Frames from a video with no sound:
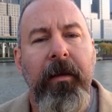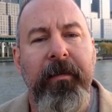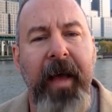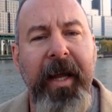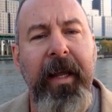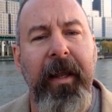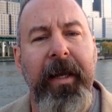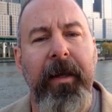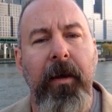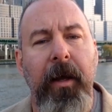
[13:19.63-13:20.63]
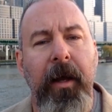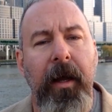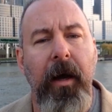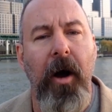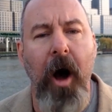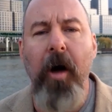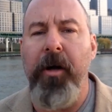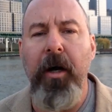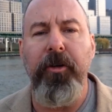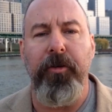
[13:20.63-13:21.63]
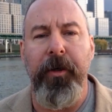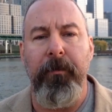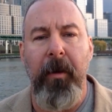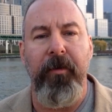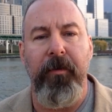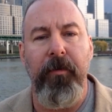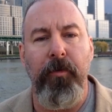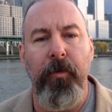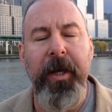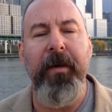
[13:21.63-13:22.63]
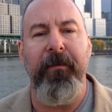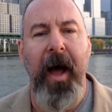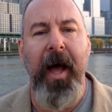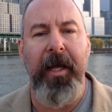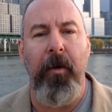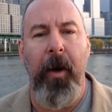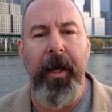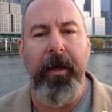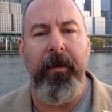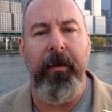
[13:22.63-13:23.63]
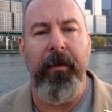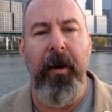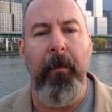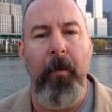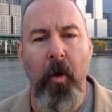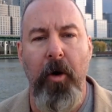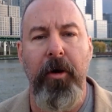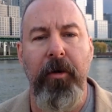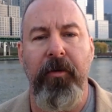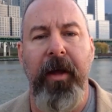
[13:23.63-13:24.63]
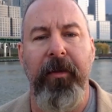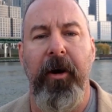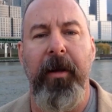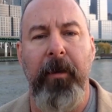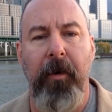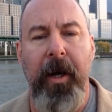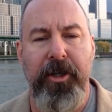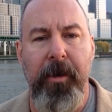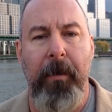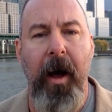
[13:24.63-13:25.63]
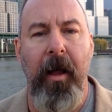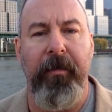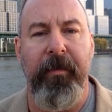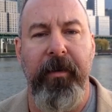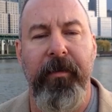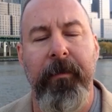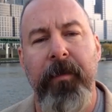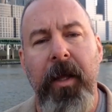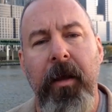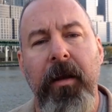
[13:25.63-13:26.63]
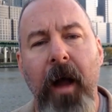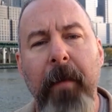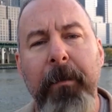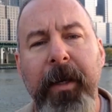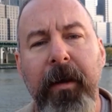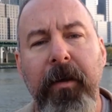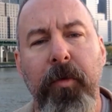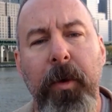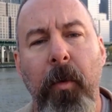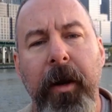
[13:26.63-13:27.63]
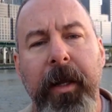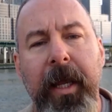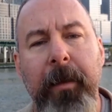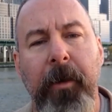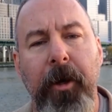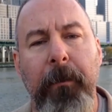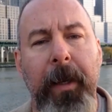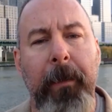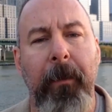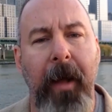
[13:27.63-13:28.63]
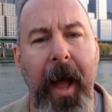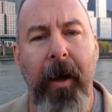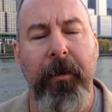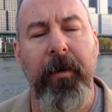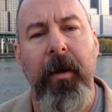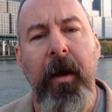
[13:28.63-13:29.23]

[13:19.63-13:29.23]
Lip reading: Secondly, all countries must reevaluate their borders and their immigration policies, not because we want to keep good people out,